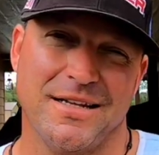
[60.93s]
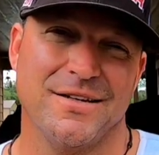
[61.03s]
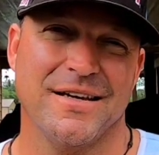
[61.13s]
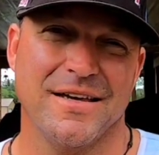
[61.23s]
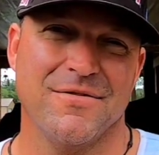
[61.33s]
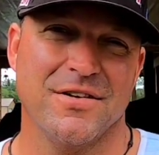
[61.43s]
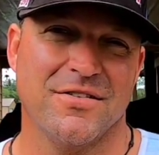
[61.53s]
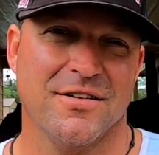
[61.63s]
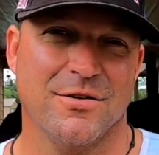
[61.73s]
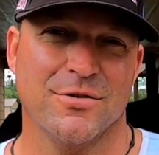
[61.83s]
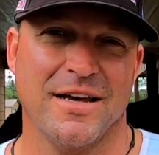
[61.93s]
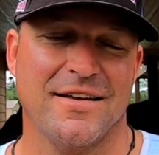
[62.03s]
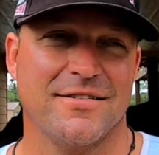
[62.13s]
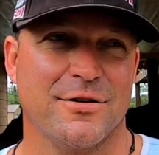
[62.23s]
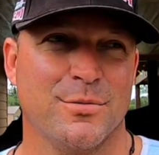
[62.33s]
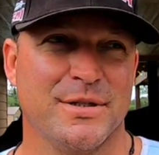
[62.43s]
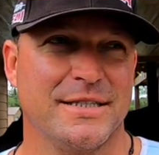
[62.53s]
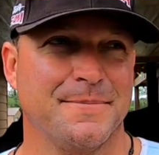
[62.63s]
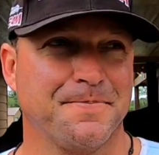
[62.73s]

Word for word: of envious of those guys a little bit.